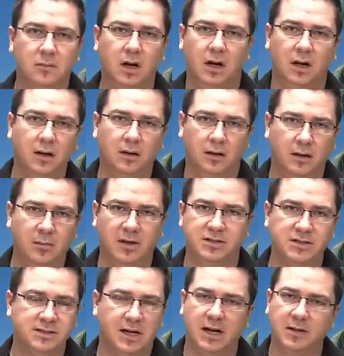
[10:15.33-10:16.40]
a
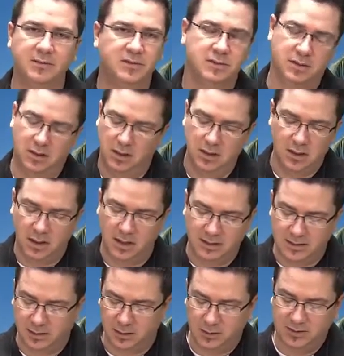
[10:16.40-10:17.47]
bunch of times
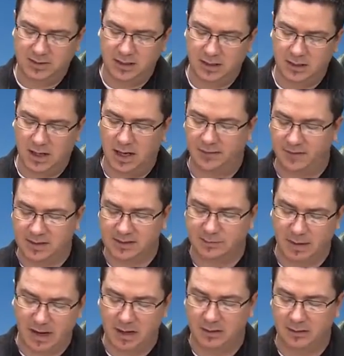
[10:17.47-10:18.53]
until you see it kind of
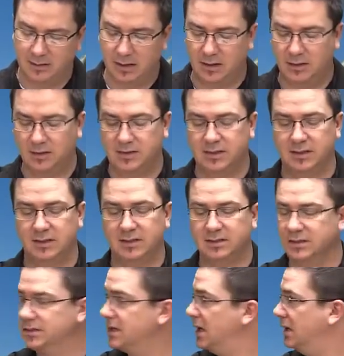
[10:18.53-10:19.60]
expand, and you see
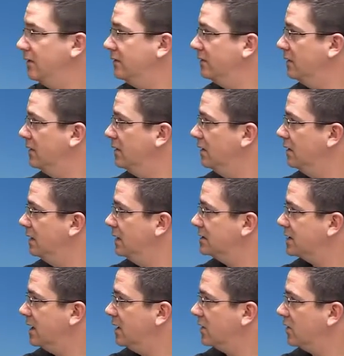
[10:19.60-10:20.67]
this is kind of,
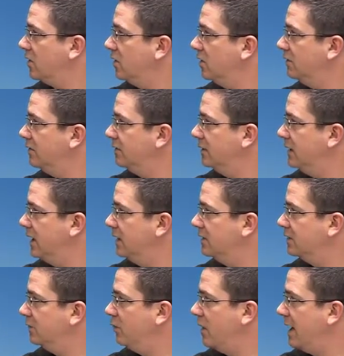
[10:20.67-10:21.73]
it's kind of curved and
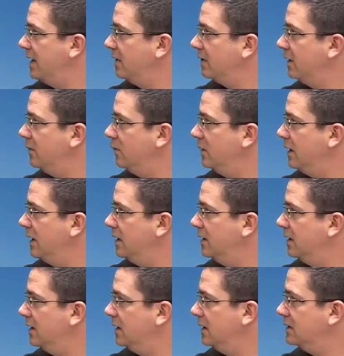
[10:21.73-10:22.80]
it's wider at one
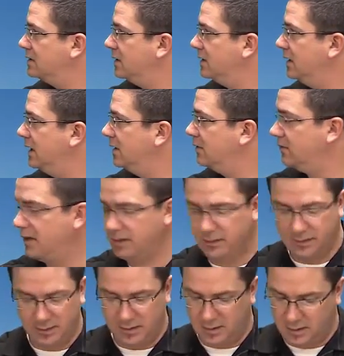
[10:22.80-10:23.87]
end than it is on the other
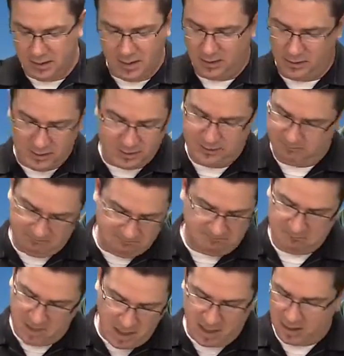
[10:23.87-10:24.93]
end, and you just
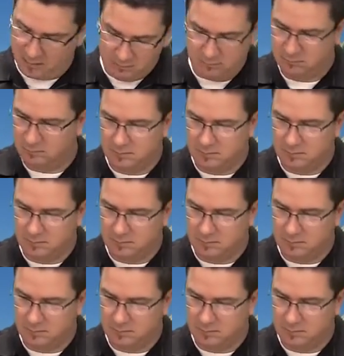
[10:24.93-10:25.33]
hit it.